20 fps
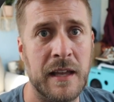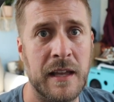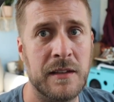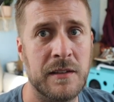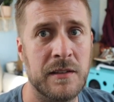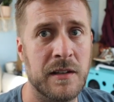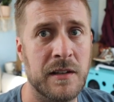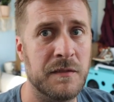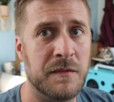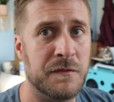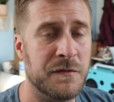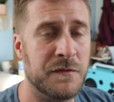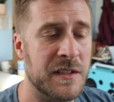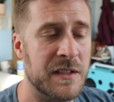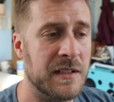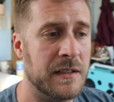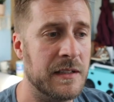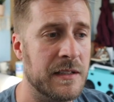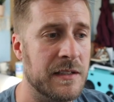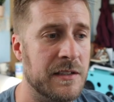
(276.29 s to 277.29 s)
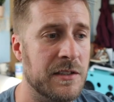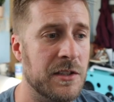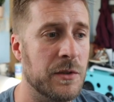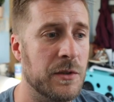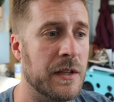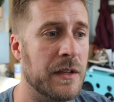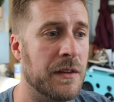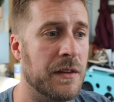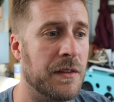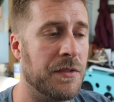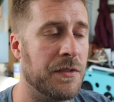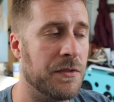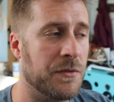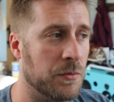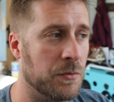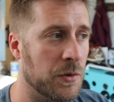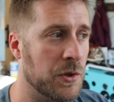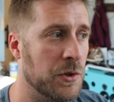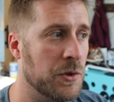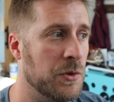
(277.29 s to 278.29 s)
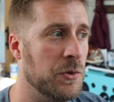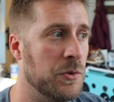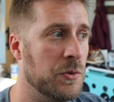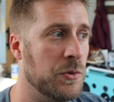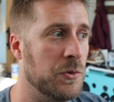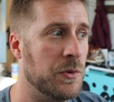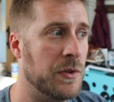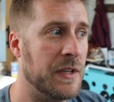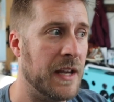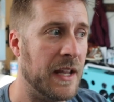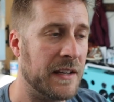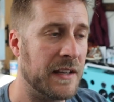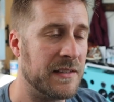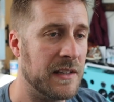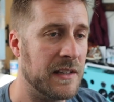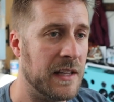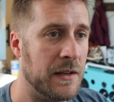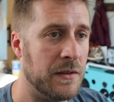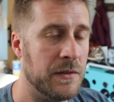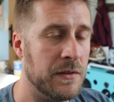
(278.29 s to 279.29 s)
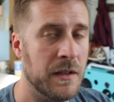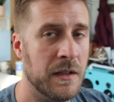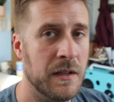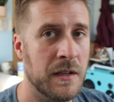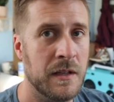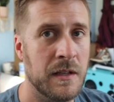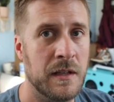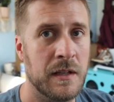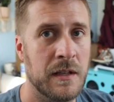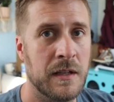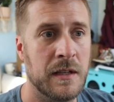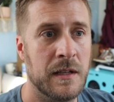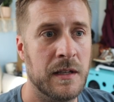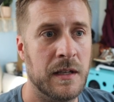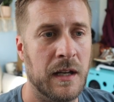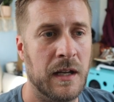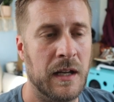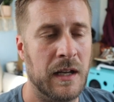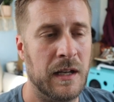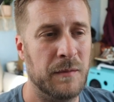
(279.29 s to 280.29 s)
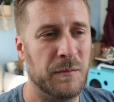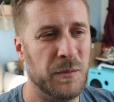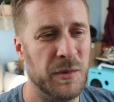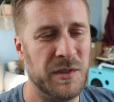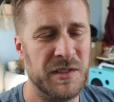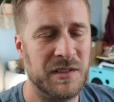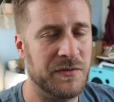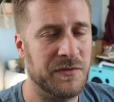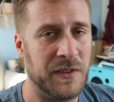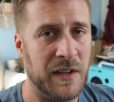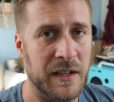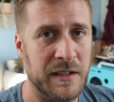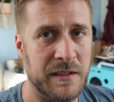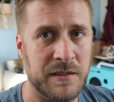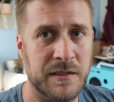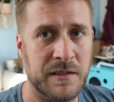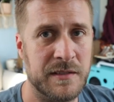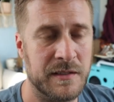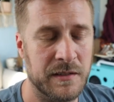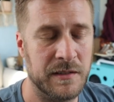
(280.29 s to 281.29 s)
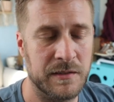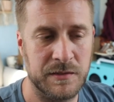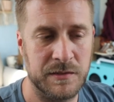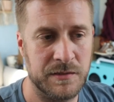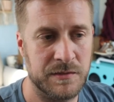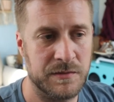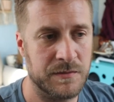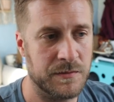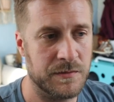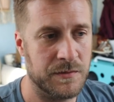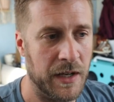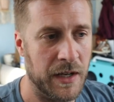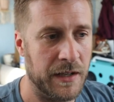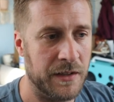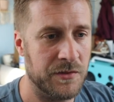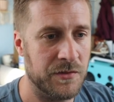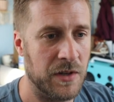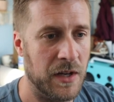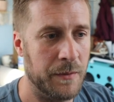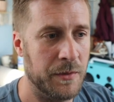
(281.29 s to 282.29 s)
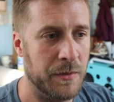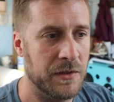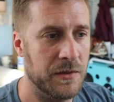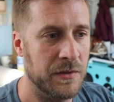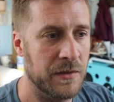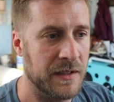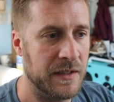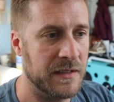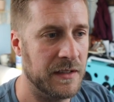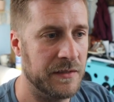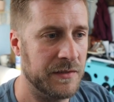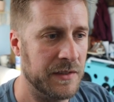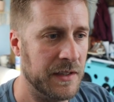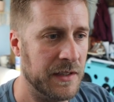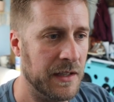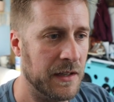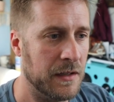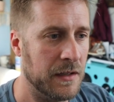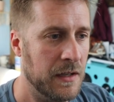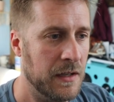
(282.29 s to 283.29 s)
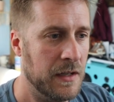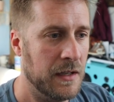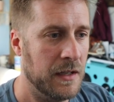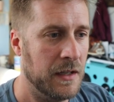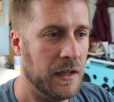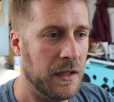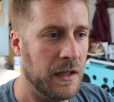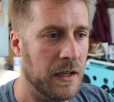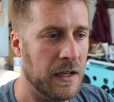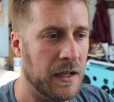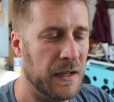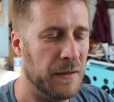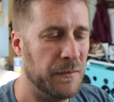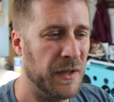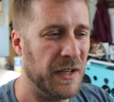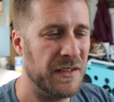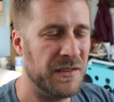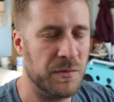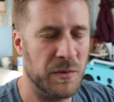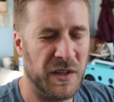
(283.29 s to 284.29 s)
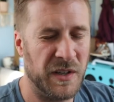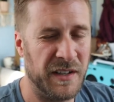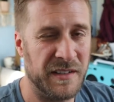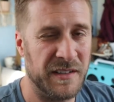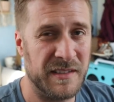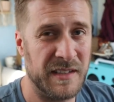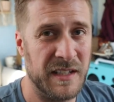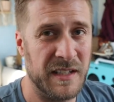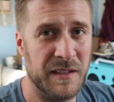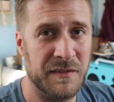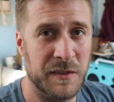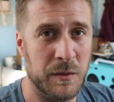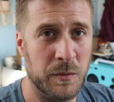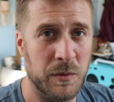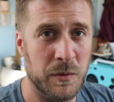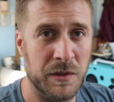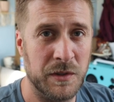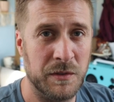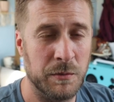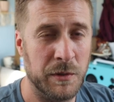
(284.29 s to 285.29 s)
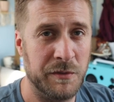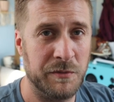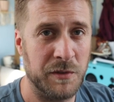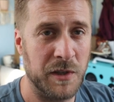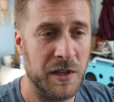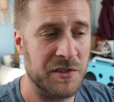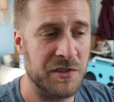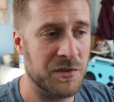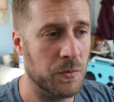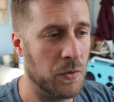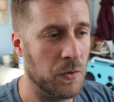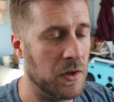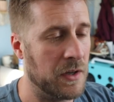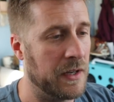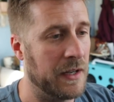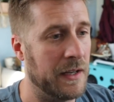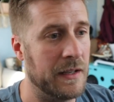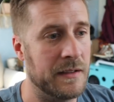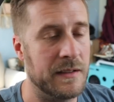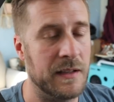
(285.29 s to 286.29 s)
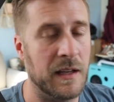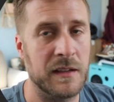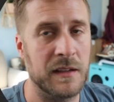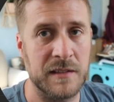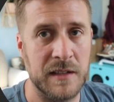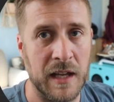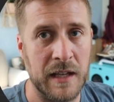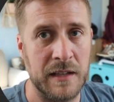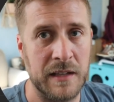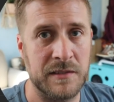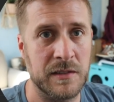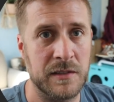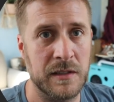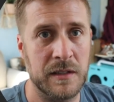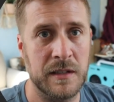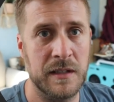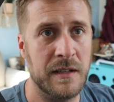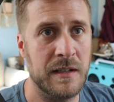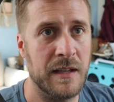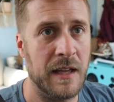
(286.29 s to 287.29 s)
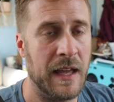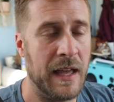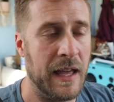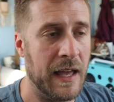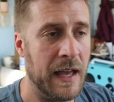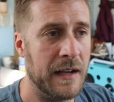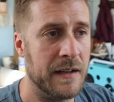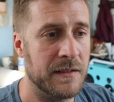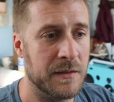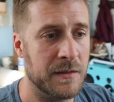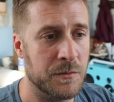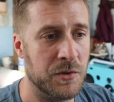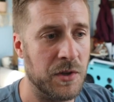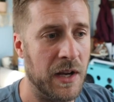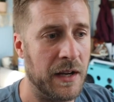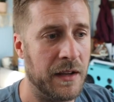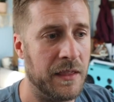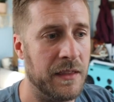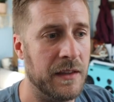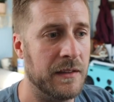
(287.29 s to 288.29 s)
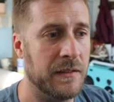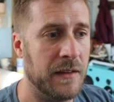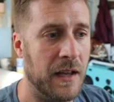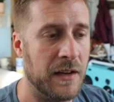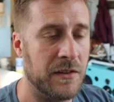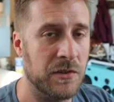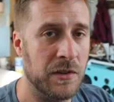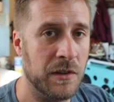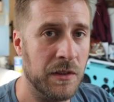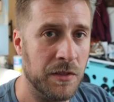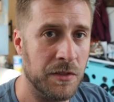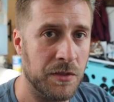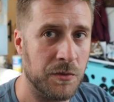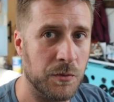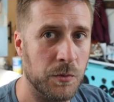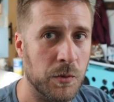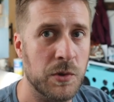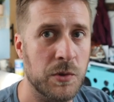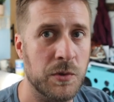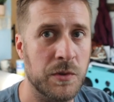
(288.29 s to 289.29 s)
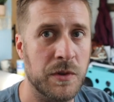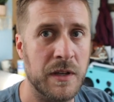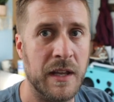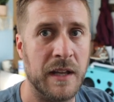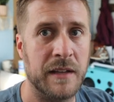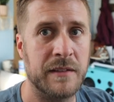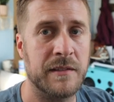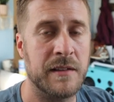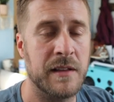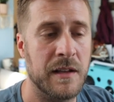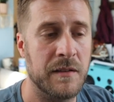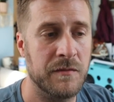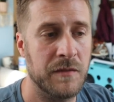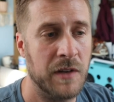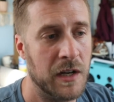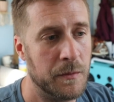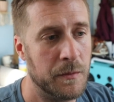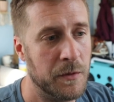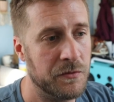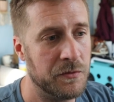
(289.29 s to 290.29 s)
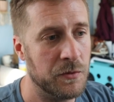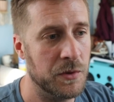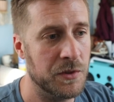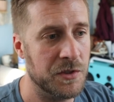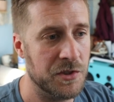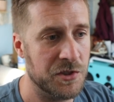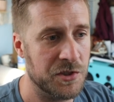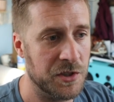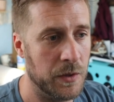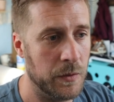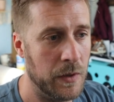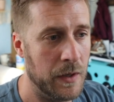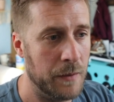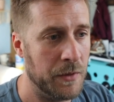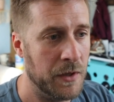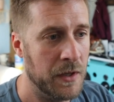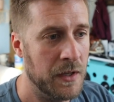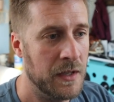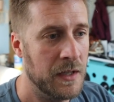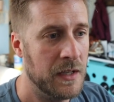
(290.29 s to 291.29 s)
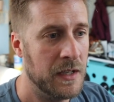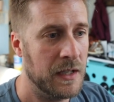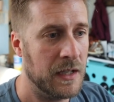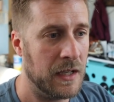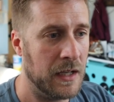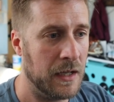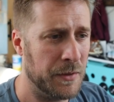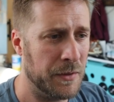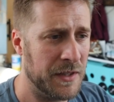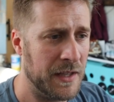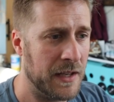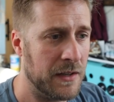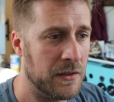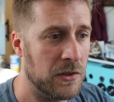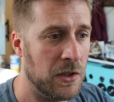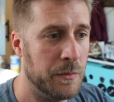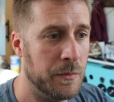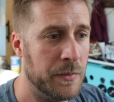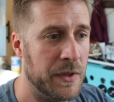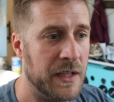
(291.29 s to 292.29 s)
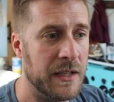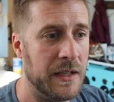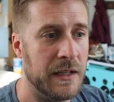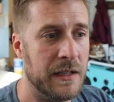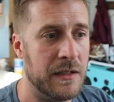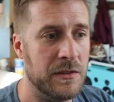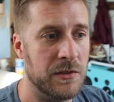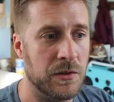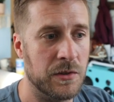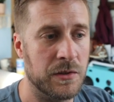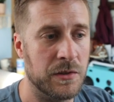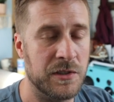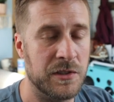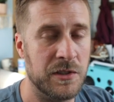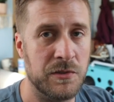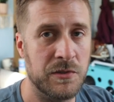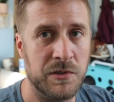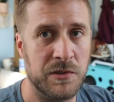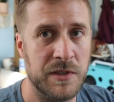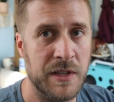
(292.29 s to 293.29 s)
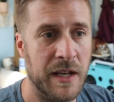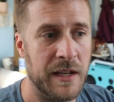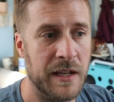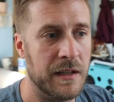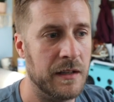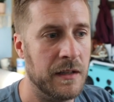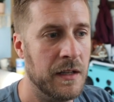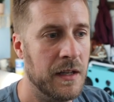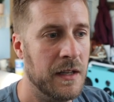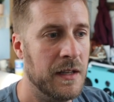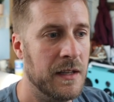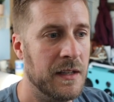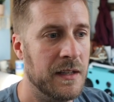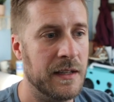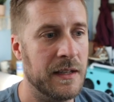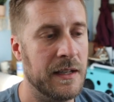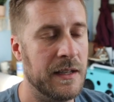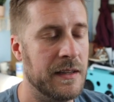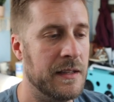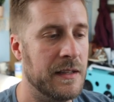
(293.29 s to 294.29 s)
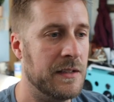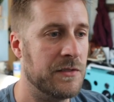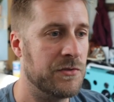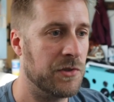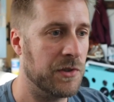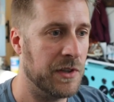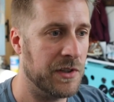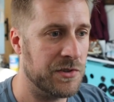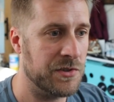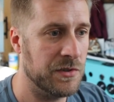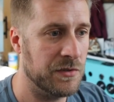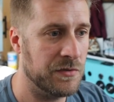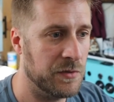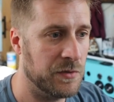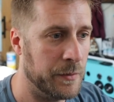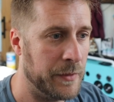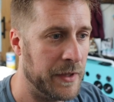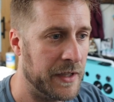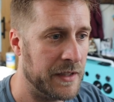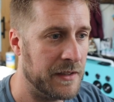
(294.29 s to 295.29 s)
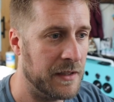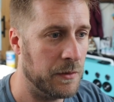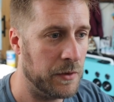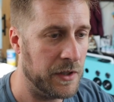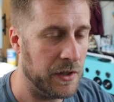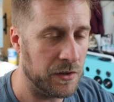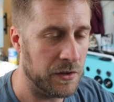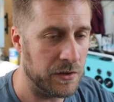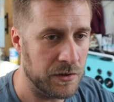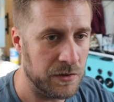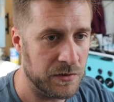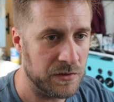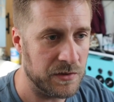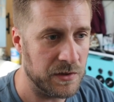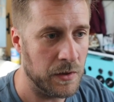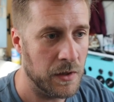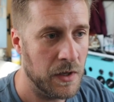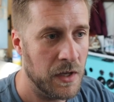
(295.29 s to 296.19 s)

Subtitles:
You need to physically do it through Nextcloud, which is fine. You can still just drag and drop and do that stuff in there. But I just wanted to see if it would refresh and work, and it does not. So you need to add and subtract things actually through the Nextcloud environment for it to show up. But that'll all be in your user data in the traditional format that we are used to.